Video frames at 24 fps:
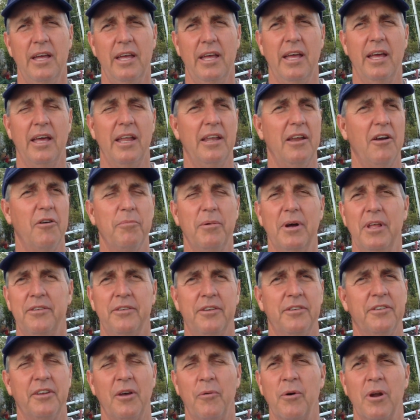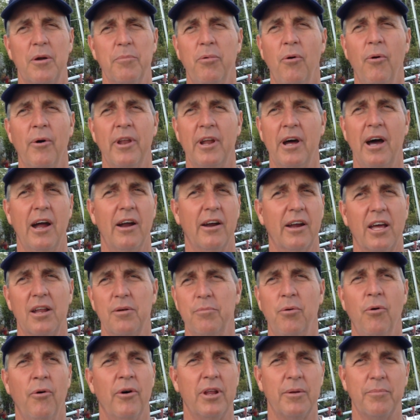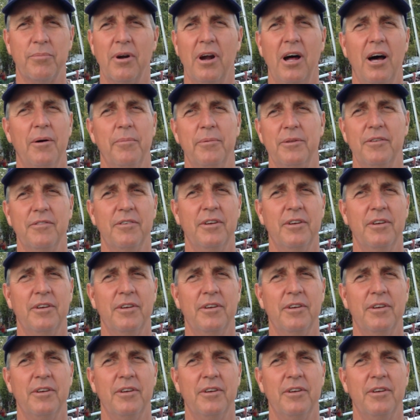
And everybody says, I want to point higher, I got a pointing problem,